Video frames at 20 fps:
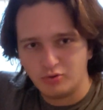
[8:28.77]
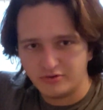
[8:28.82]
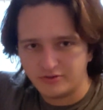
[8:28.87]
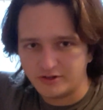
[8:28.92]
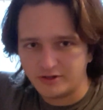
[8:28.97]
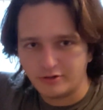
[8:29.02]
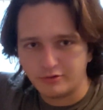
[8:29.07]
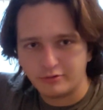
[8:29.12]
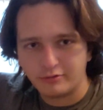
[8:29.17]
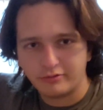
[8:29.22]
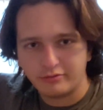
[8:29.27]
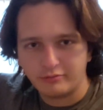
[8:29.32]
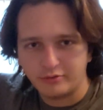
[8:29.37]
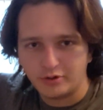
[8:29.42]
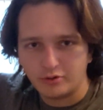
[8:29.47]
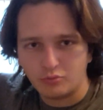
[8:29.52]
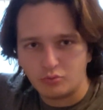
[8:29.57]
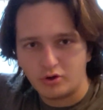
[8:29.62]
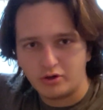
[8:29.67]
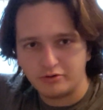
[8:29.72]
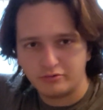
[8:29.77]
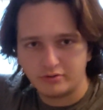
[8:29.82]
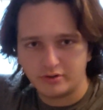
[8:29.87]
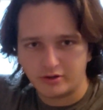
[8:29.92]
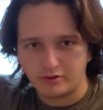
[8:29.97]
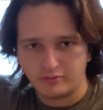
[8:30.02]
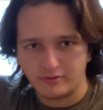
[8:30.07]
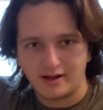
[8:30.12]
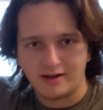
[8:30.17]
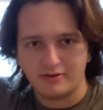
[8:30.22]
and the other 3 are
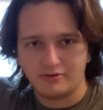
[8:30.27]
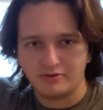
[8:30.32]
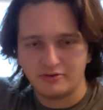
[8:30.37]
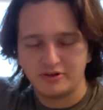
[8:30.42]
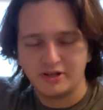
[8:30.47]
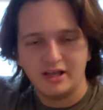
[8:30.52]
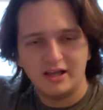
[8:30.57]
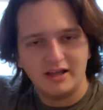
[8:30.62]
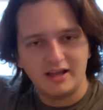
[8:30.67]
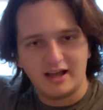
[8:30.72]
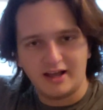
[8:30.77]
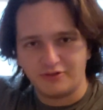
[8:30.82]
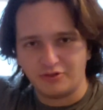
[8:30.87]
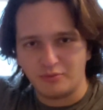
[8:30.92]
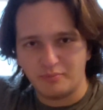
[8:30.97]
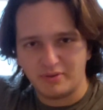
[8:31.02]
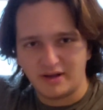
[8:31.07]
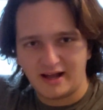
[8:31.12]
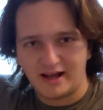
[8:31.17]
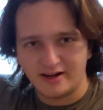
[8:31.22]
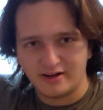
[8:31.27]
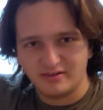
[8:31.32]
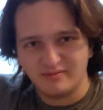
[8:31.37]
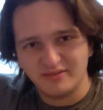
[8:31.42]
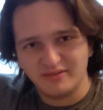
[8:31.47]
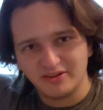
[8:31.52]
wandering around at the bottom,